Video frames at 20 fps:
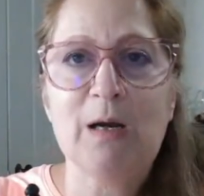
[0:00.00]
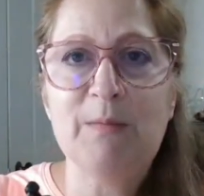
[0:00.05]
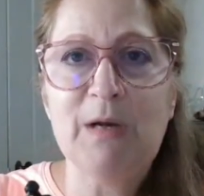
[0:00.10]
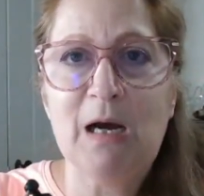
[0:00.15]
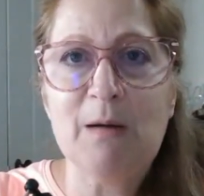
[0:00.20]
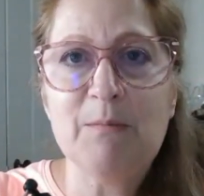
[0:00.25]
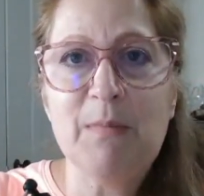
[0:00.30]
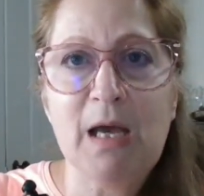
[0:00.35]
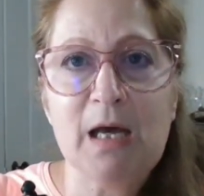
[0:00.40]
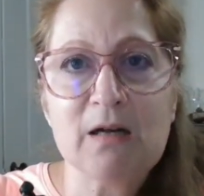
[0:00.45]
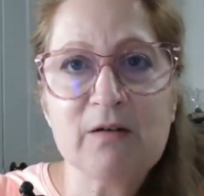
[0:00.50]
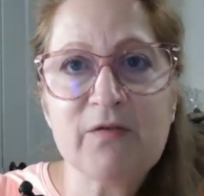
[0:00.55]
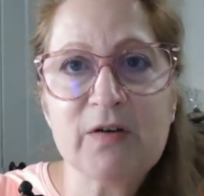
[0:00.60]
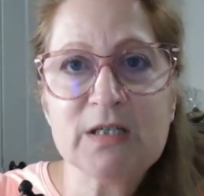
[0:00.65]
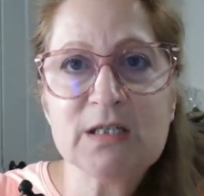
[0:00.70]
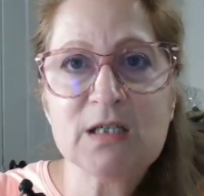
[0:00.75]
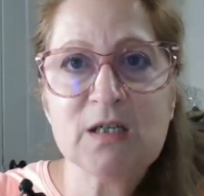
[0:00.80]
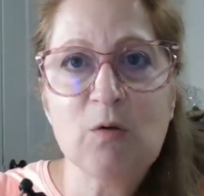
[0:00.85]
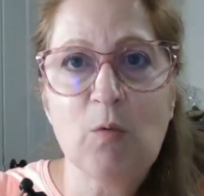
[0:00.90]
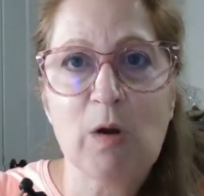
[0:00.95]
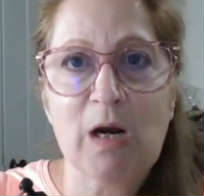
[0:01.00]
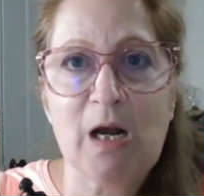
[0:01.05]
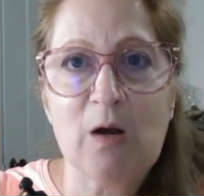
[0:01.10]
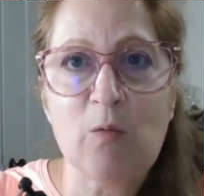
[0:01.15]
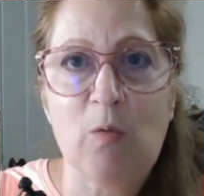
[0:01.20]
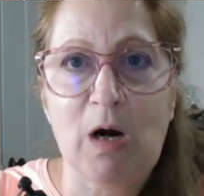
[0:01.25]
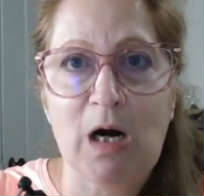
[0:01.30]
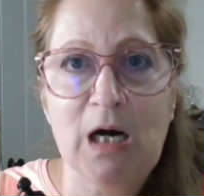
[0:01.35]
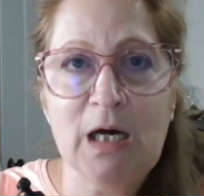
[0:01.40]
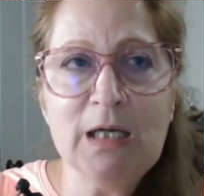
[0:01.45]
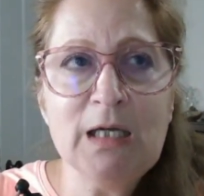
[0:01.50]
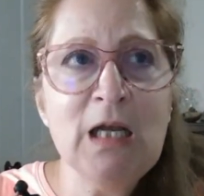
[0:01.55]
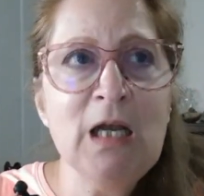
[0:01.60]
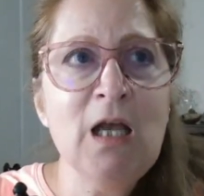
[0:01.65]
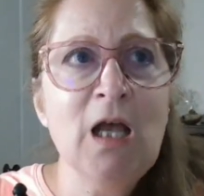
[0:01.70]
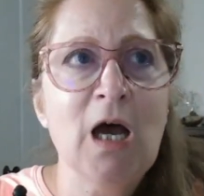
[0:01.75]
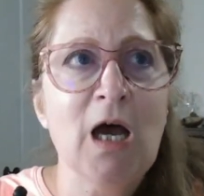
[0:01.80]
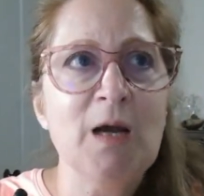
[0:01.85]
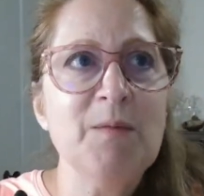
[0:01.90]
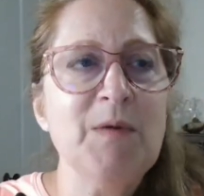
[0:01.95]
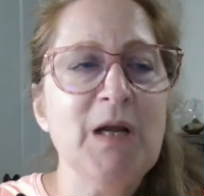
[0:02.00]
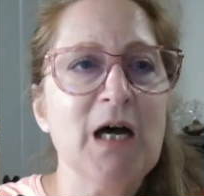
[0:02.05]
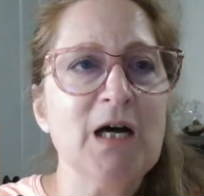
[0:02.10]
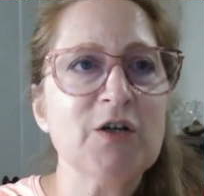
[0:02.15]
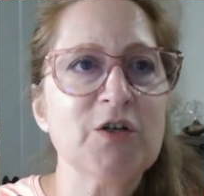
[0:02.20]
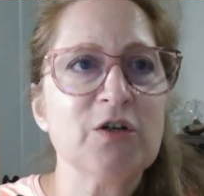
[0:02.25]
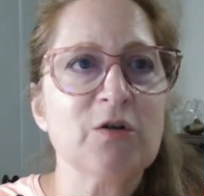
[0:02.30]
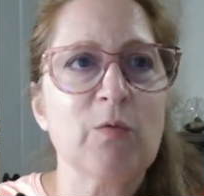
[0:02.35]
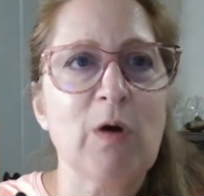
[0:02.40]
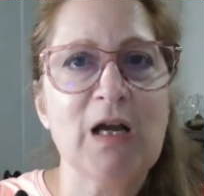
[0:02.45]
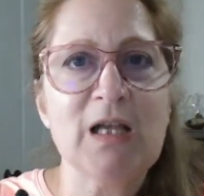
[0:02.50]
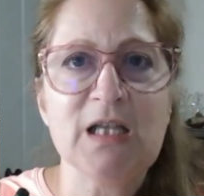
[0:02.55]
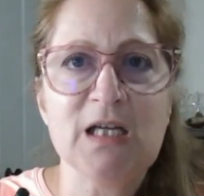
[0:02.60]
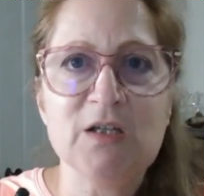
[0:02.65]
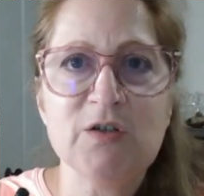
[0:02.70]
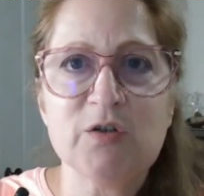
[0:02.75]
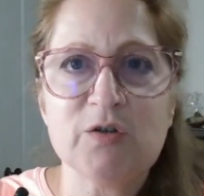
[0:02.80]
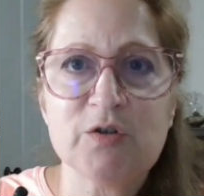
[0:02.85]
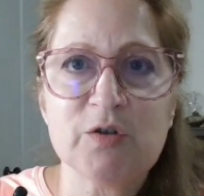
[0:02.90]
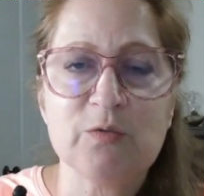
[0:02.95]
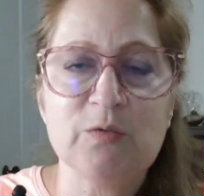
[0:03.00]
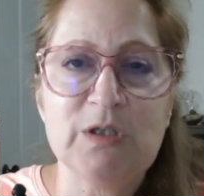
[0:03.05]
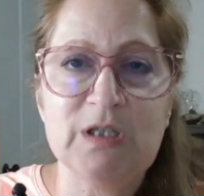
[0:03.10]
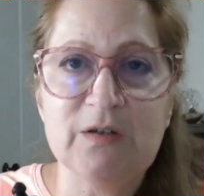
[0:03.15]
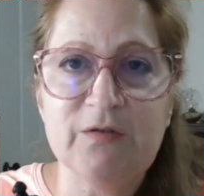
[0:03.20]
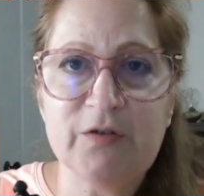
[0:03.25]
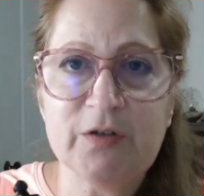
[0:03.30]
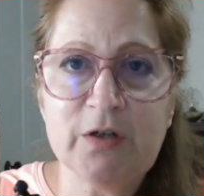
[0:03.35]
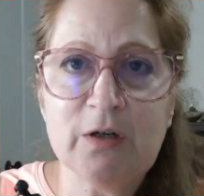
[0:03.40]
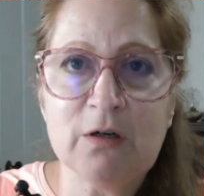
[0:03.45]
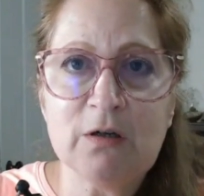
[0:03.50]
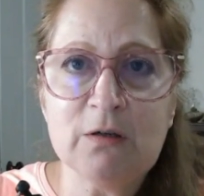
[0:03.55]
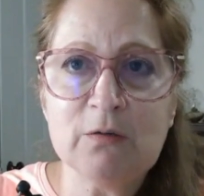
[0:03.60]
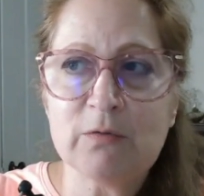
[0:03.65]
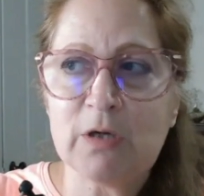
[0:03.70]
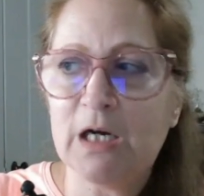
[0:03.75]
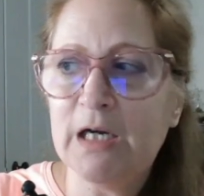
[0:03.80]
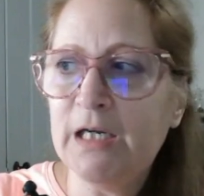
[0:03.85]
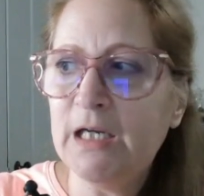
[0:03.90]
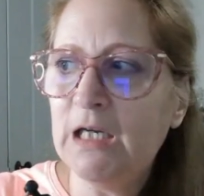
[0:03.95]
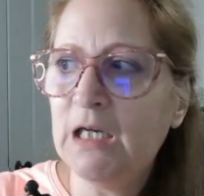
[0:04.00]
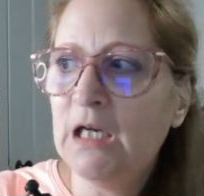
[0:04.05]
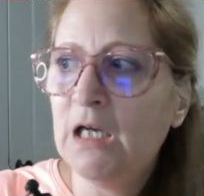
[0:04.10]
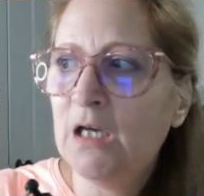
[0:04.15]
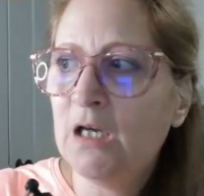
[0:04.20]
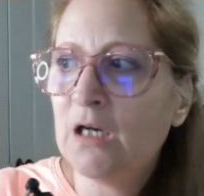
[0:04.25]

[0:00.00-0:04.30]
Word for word: why I'm not manifesting what I want. I'm not sure why things are so difficult, right?